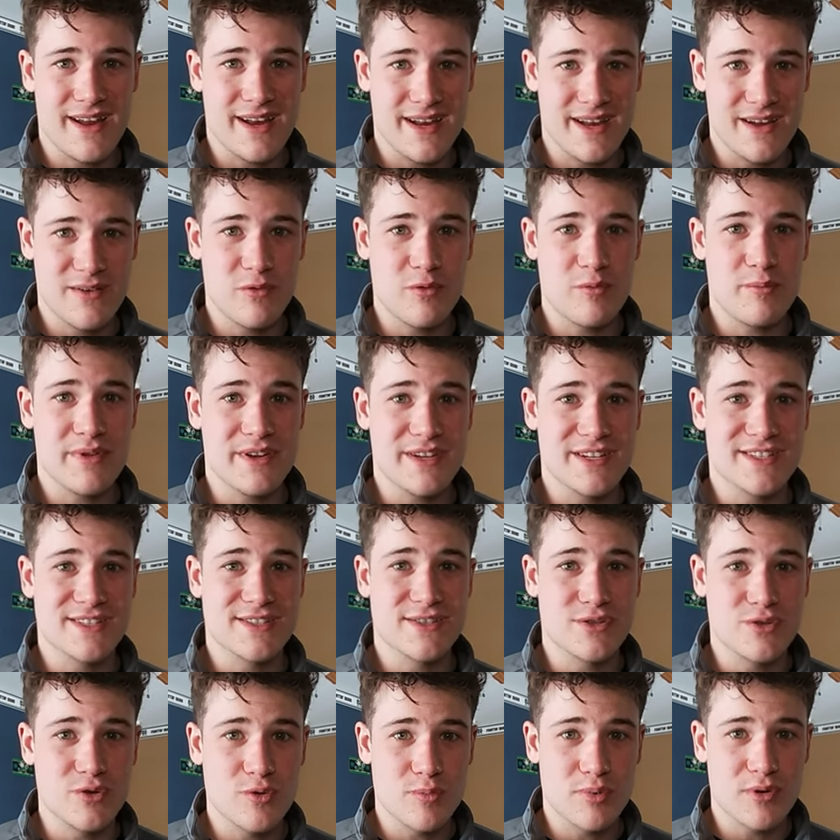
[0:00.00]
and it will be
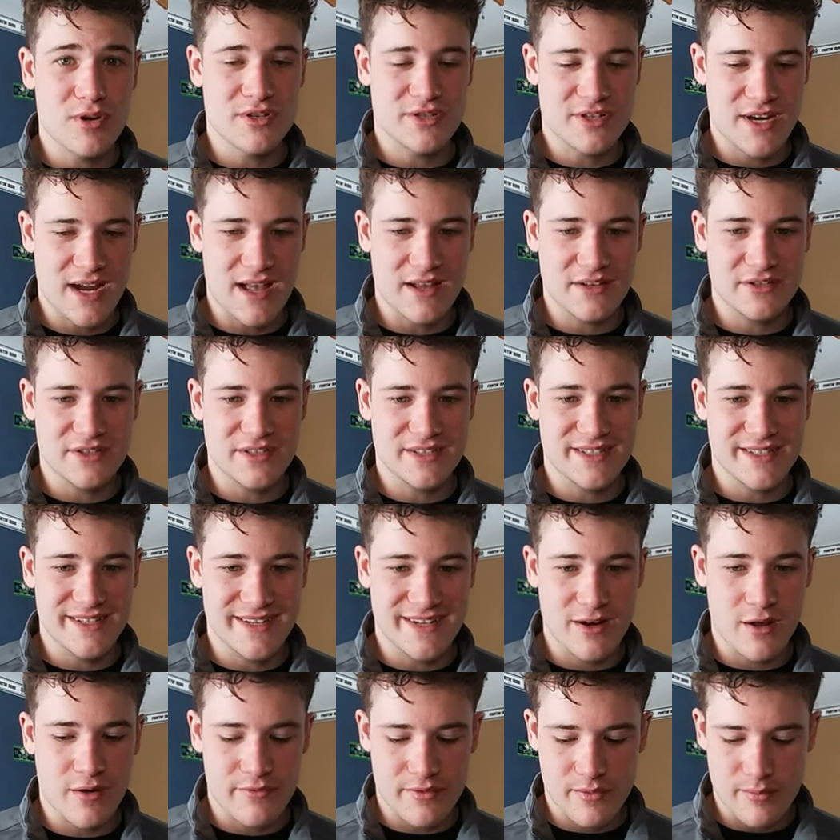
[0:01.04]
super challenging to
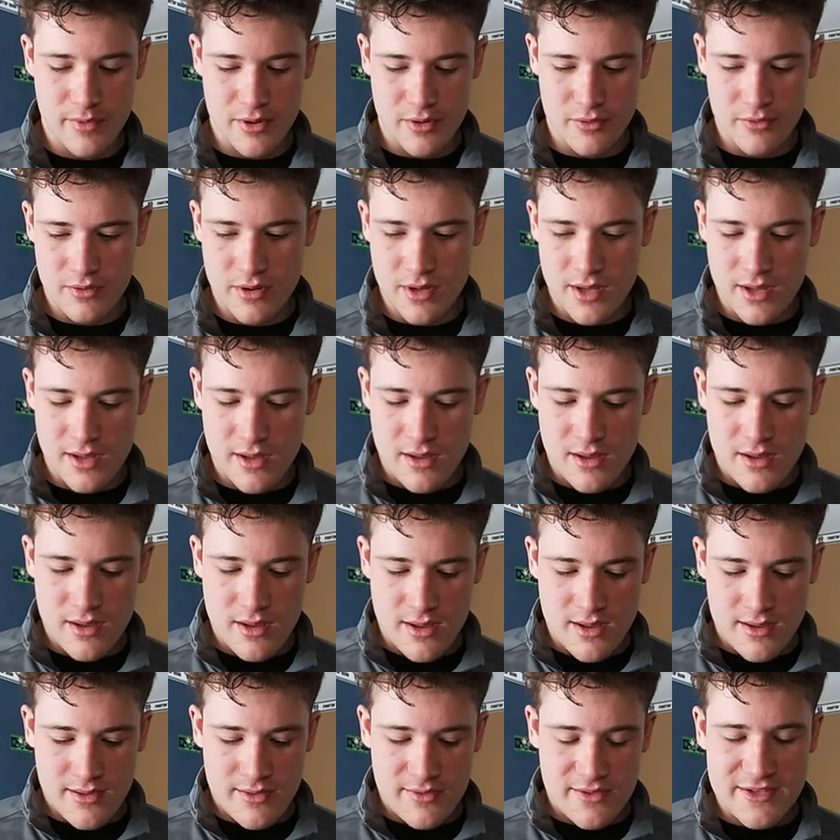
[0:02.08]
get off the boat.
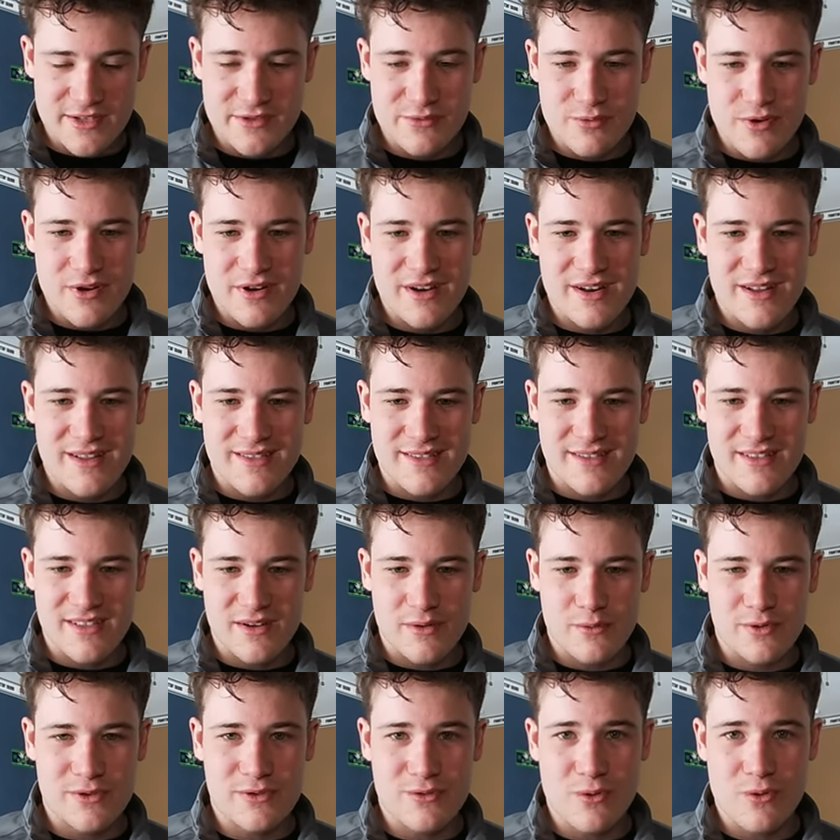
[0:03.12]
This one, the
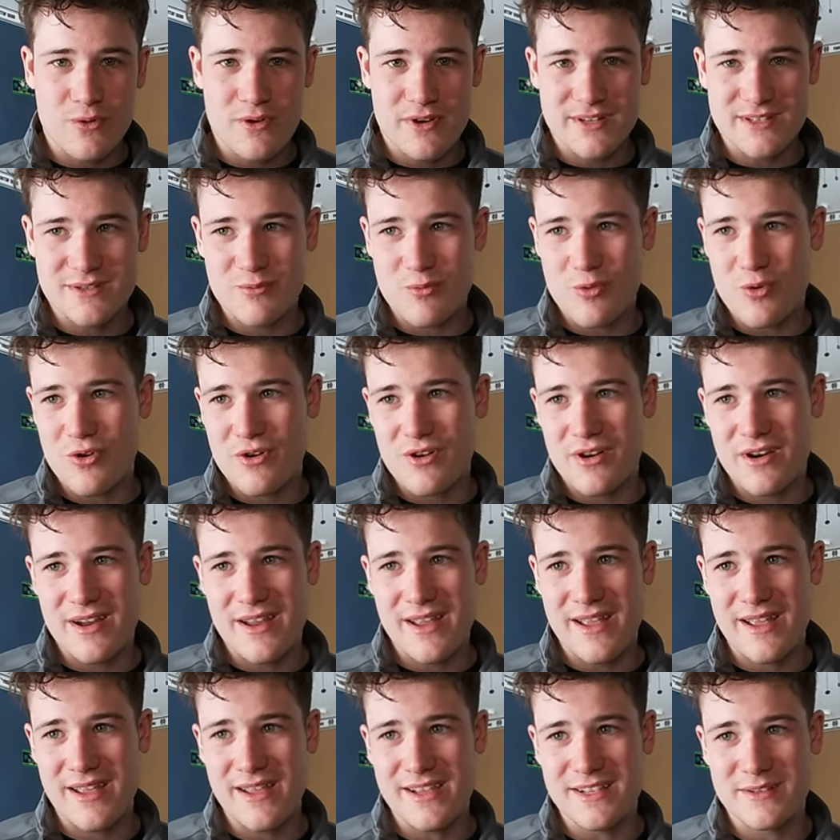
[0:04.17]
Liquid Door, it's more
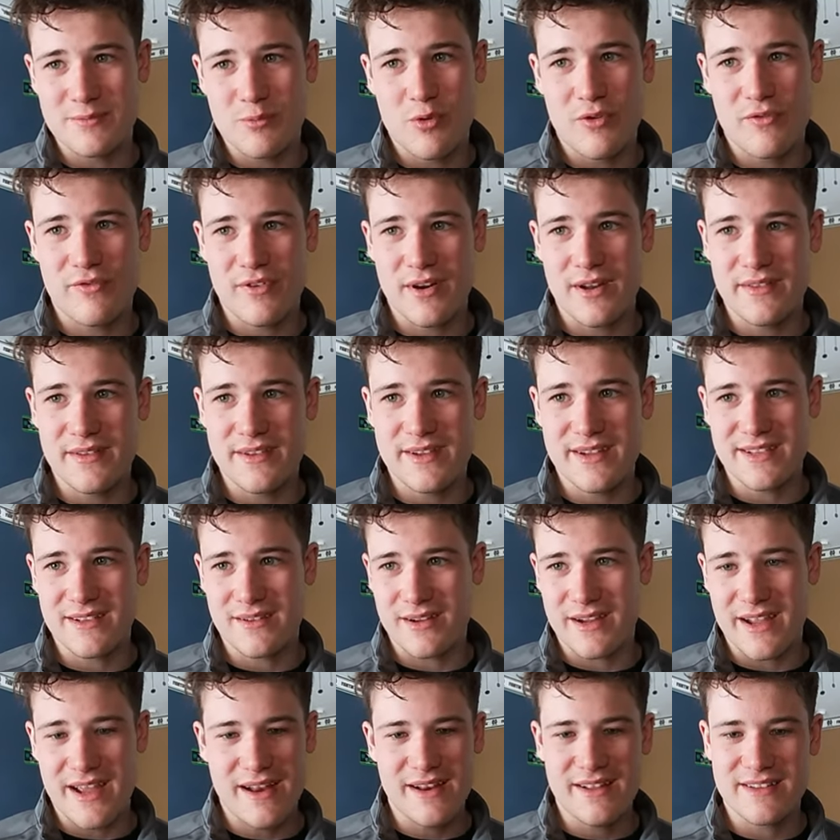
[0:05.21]
friendly.
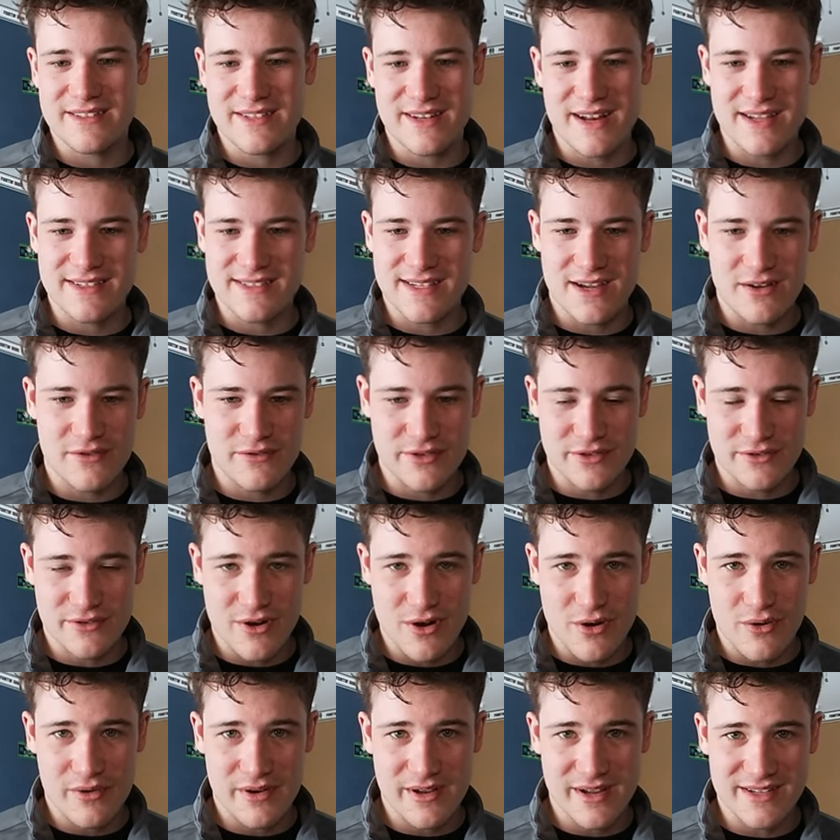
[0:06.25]
Again, it's an SiO2
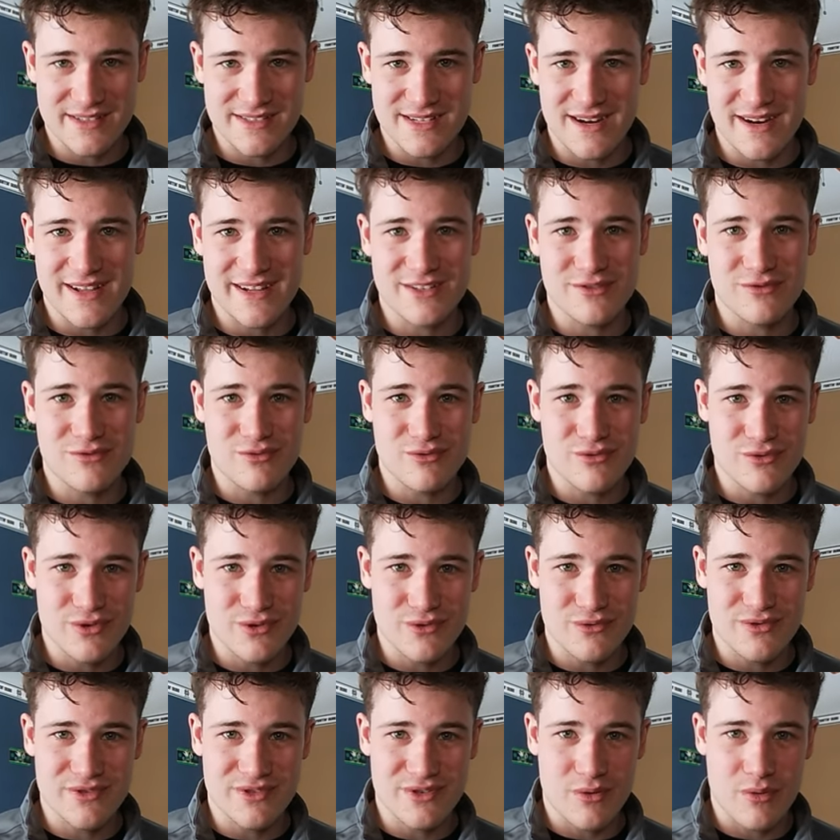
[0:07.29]
coating. It's not a
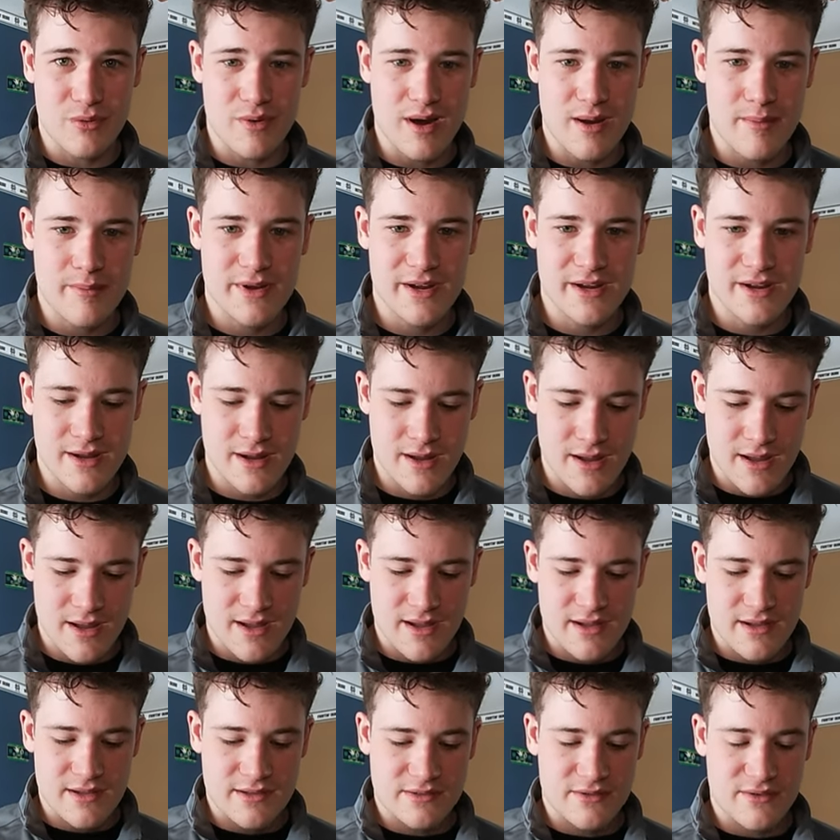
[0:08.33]
true ceramic.
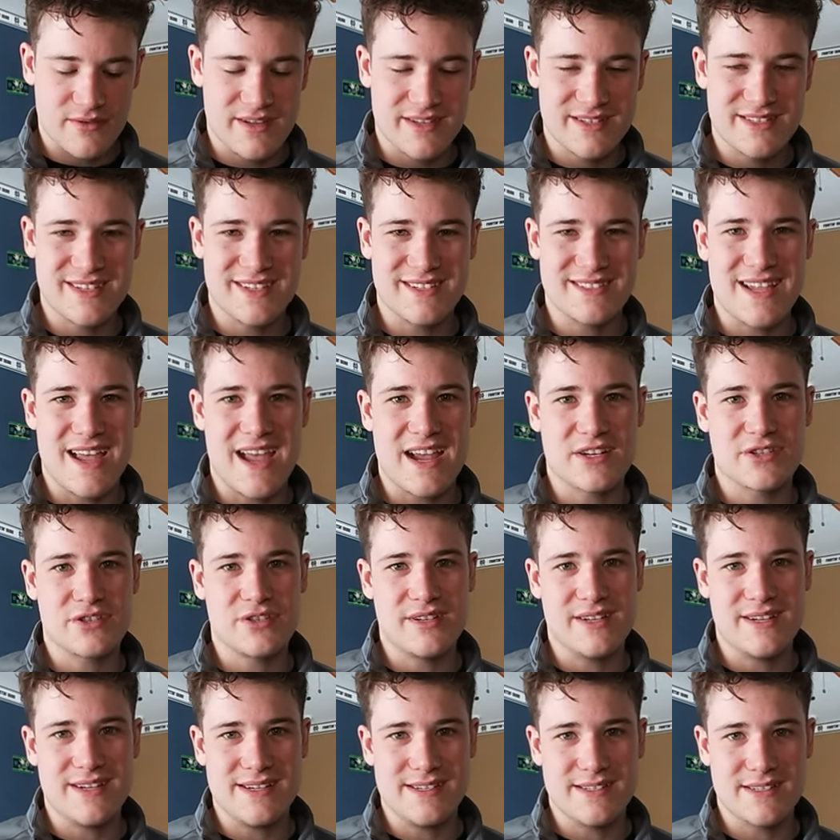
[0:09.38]
So this is
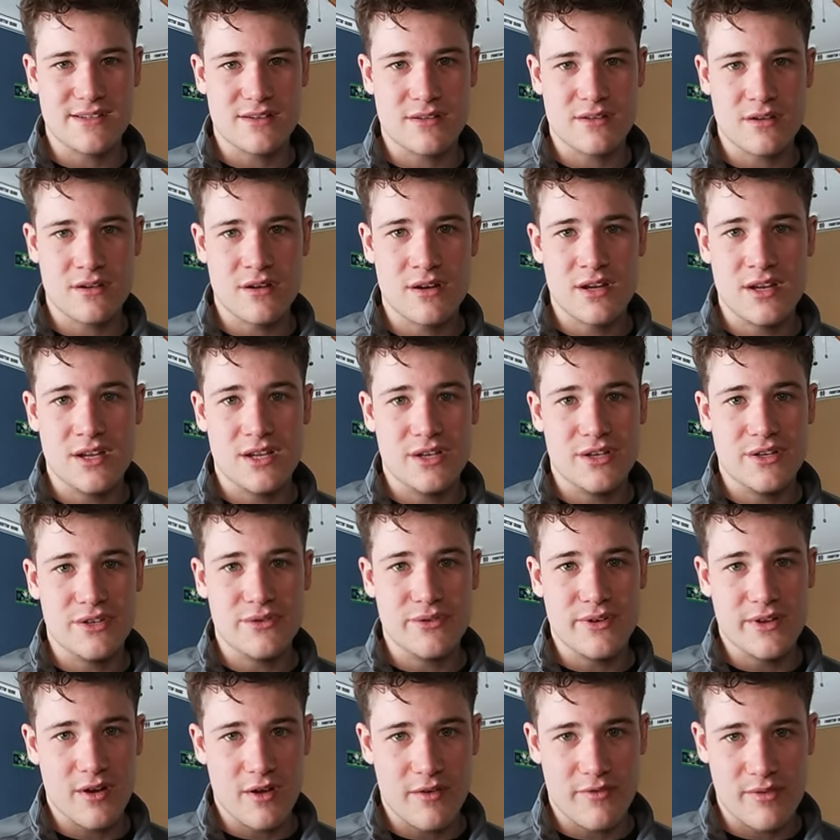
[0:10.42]
actually easier
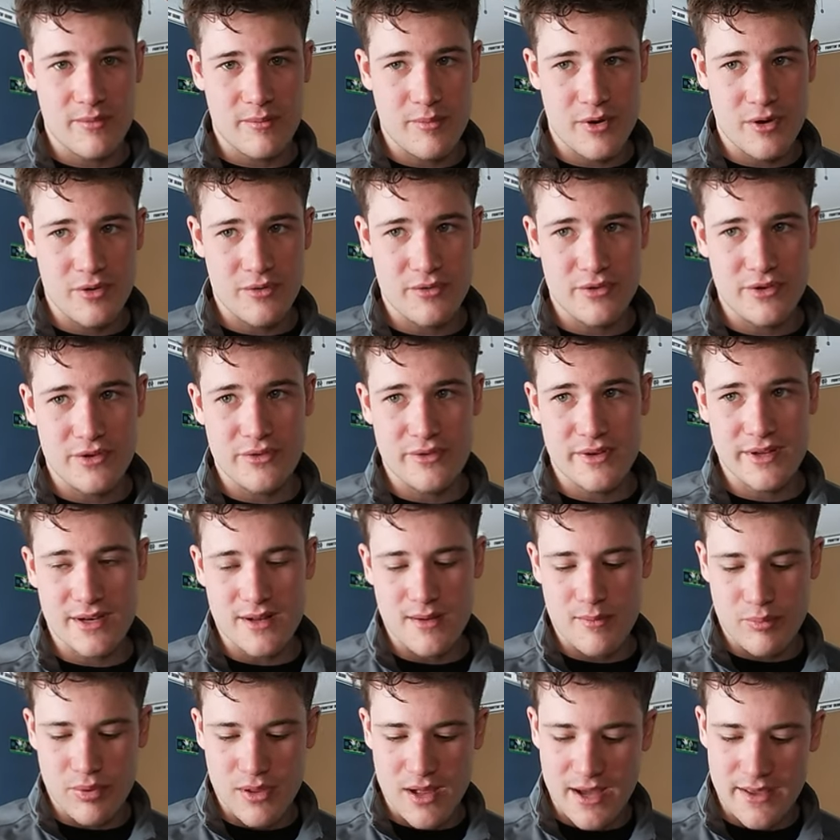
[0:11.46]
to get off the boat. You can
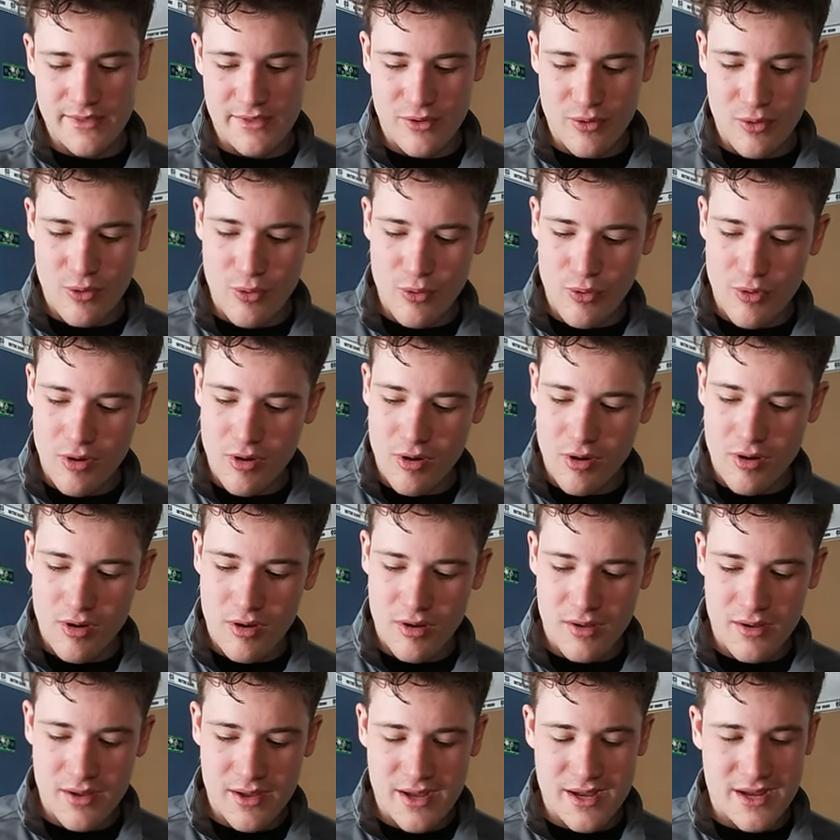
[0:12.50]
apply the whole
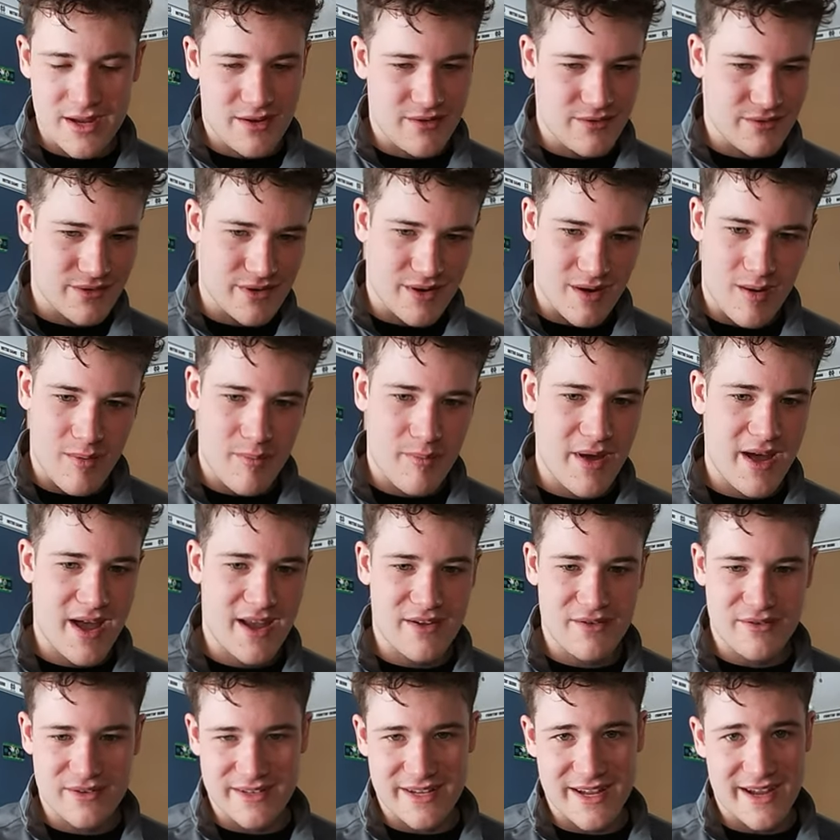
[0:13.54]
haul. You come
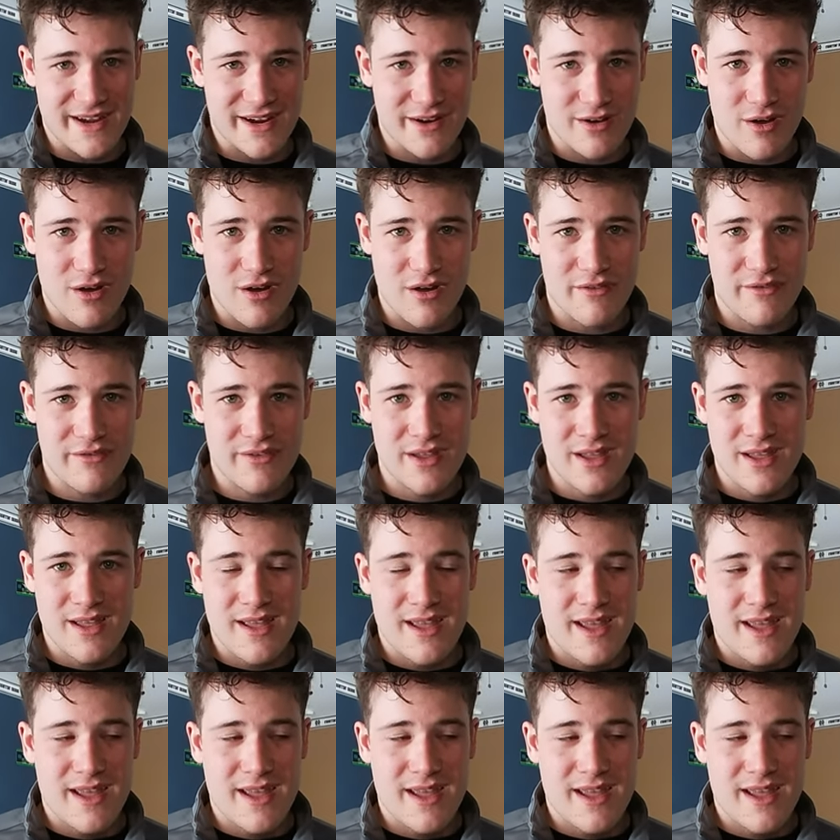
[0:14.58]
back, you can take it off,